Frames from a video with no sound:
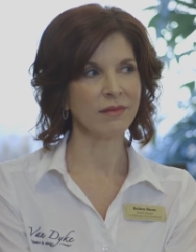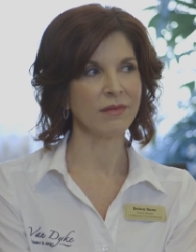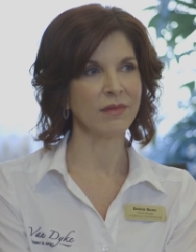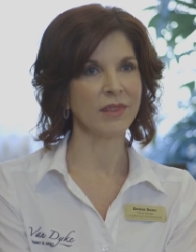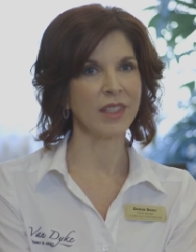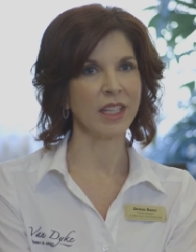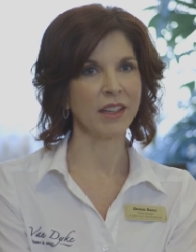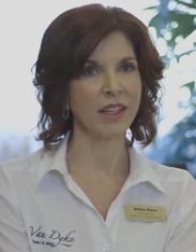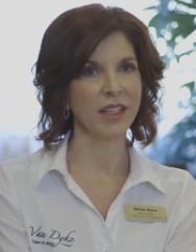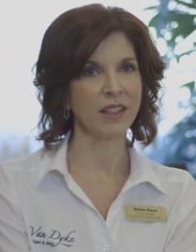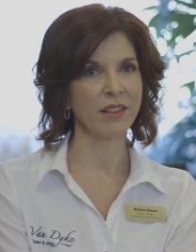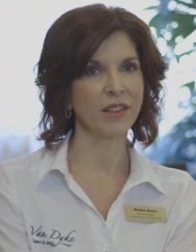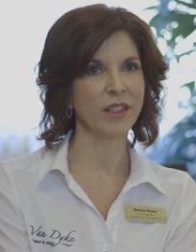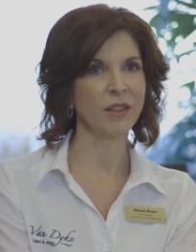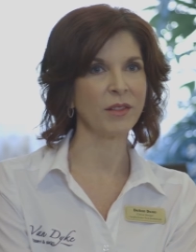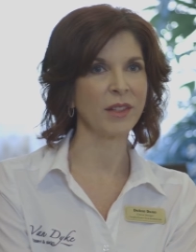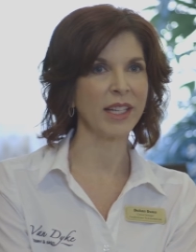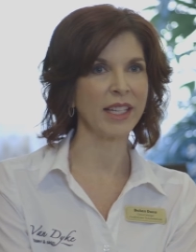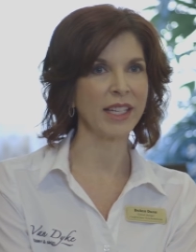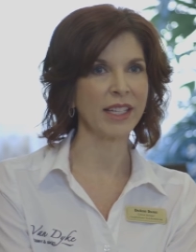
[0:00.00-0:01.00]
No, I don't
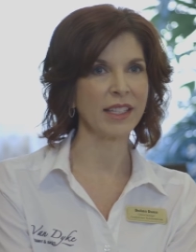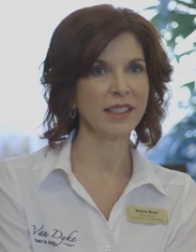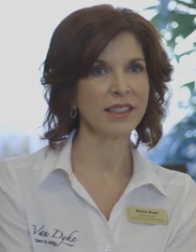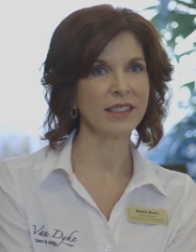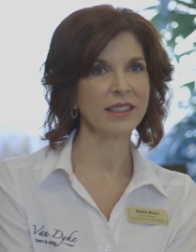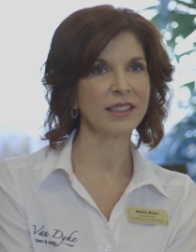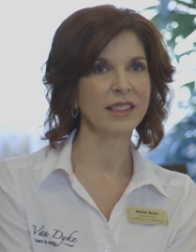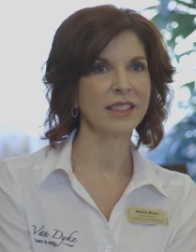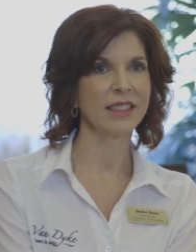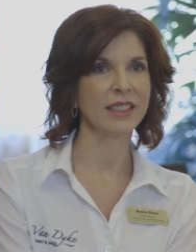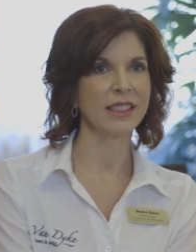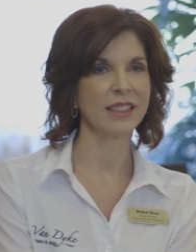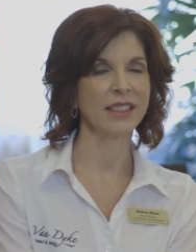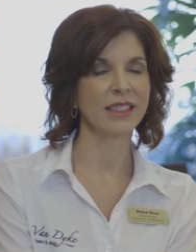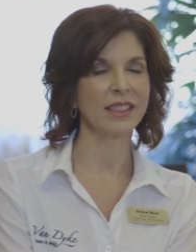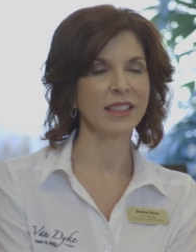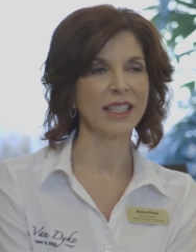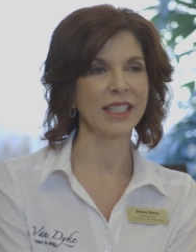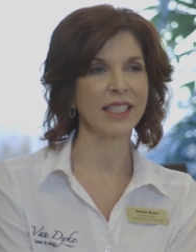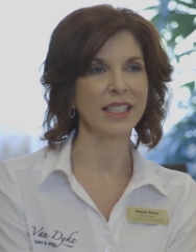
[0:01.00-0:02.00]
know why.
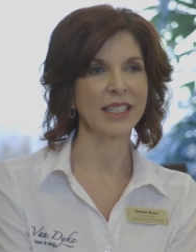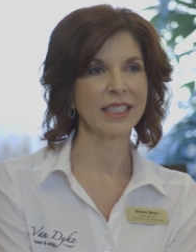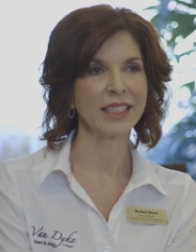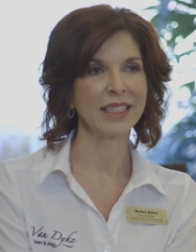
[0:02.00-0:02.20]
Okay.